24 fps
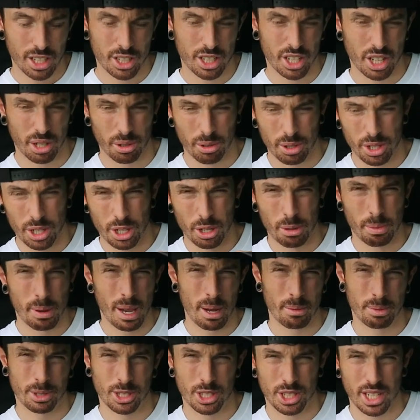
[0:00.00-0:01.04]
you'll be
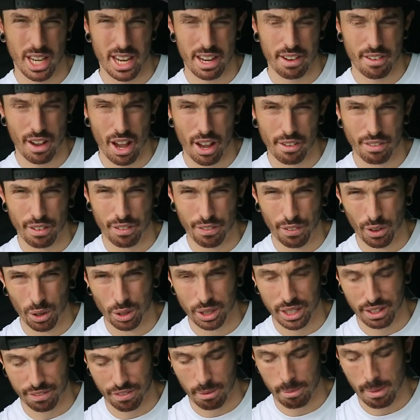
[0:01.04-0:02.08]
able to see over 4
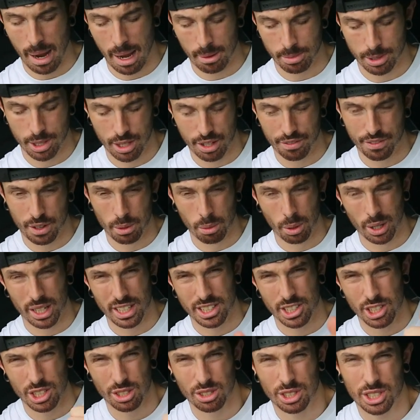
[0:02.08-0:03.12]
different maps. So if you
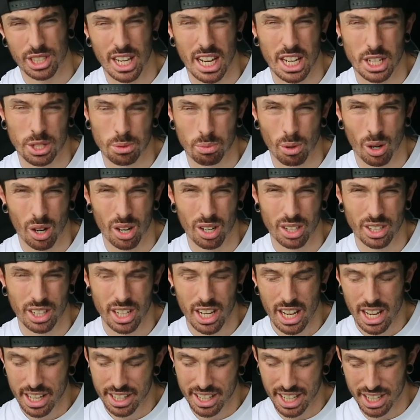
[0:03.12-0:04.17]
wanted to do stage 1,
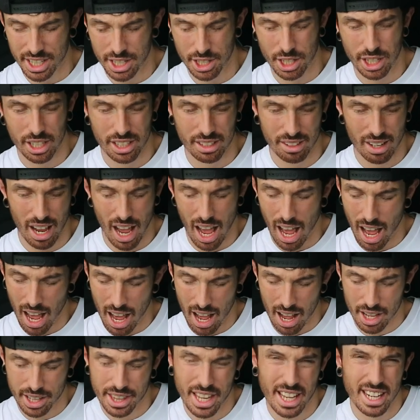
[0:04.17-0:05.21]
then you can
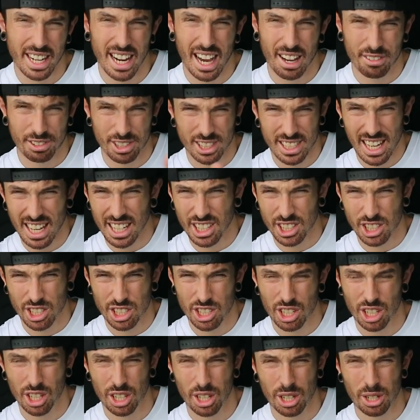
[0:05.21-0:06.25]
then have stage
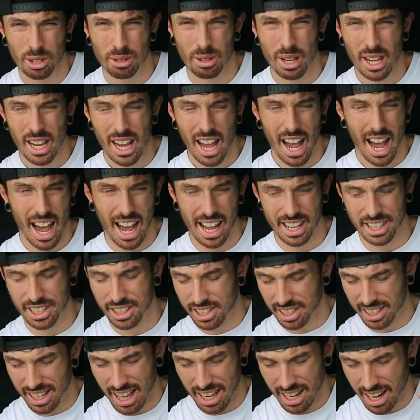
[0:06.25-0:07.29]
2, and you
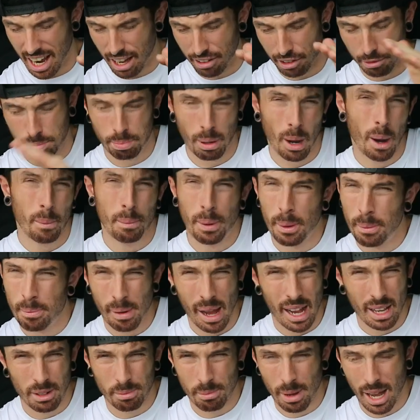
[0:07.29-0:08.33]
can then have a pop and
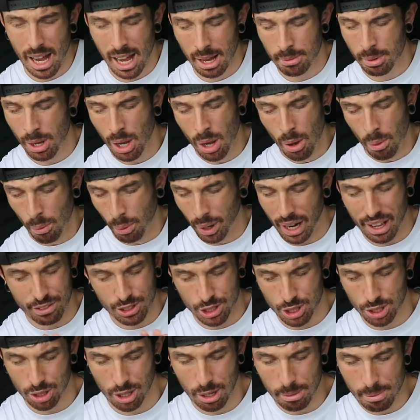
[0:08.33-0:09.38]
bang map. Whatever
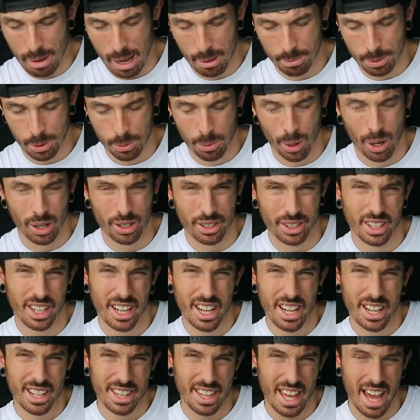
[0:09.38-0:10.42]
sort of map you want,
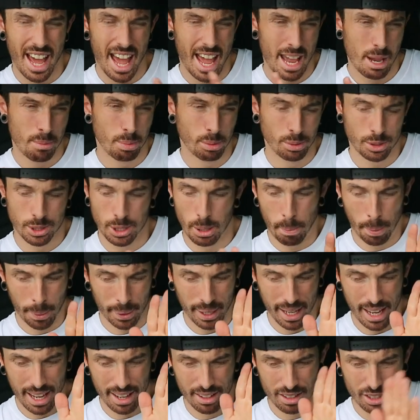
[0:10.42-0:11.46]
they're able to put
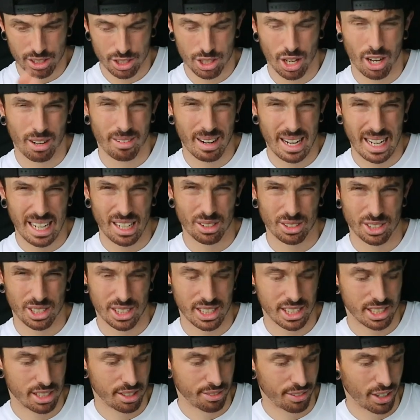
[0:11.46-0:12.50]
it directly onto
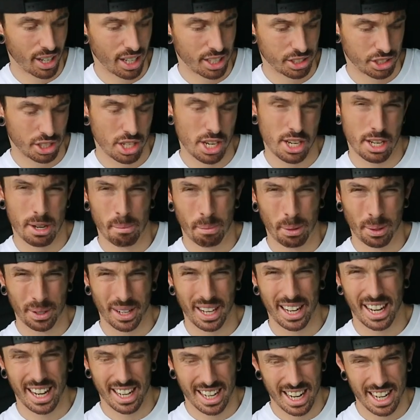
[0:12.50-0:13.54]
this device, so you can plug
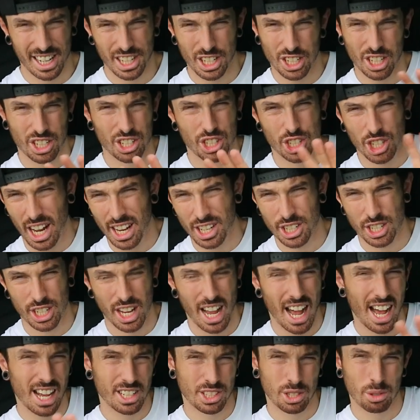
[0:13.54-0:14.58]
it in and you can change
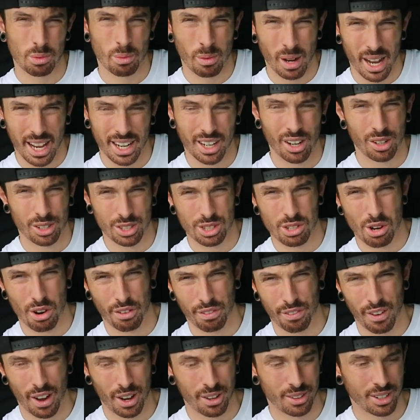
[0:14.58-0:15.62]
it as and when on your
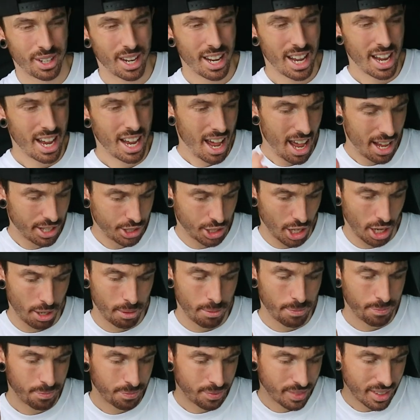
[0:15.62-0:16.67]
phone. So
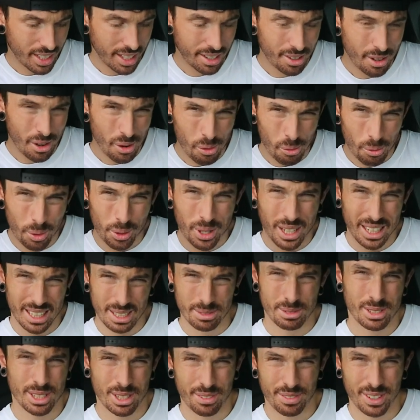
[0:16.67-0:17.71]
we'll
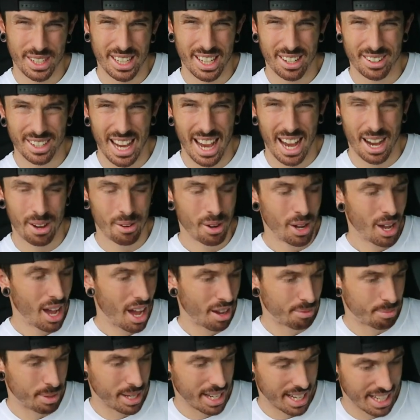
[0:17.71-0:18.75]
clip to the video now
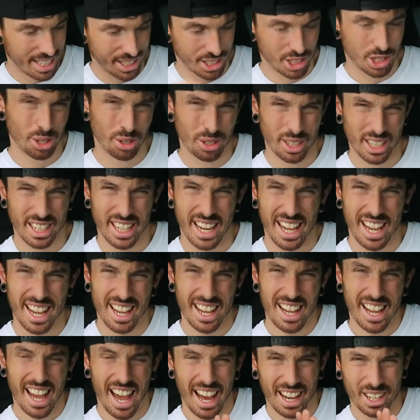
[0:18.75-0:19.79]
of me installing it,
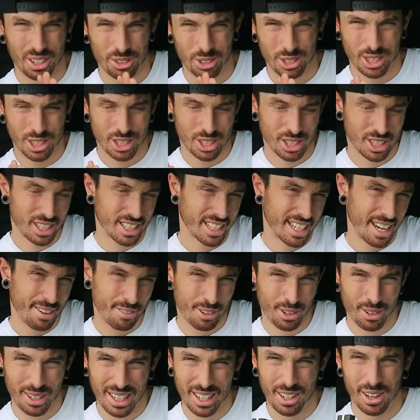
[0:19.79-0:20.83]
and I'll just give
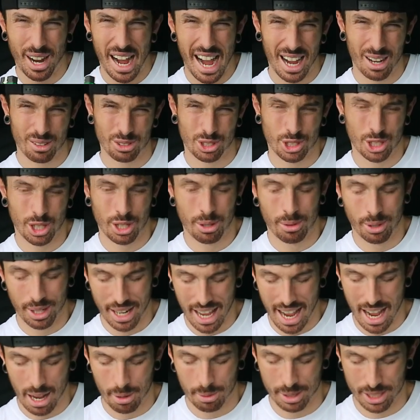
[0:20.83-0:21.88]
you a little how-to on
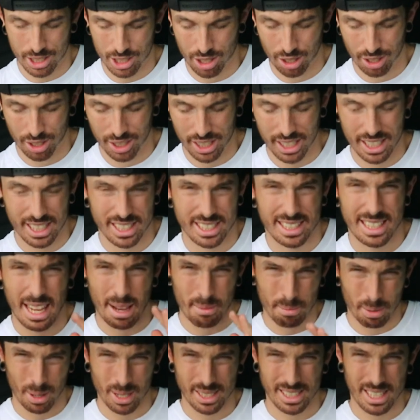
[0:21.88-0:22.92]
how it's done and a
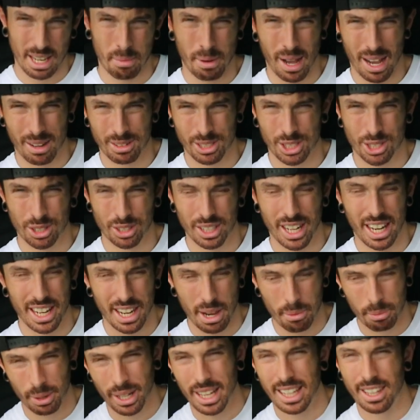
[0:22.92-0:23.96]
step-by-step how it's done, and
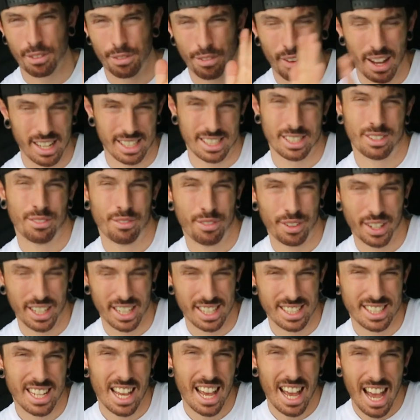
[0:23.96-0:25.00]
then we'll get the facts and figures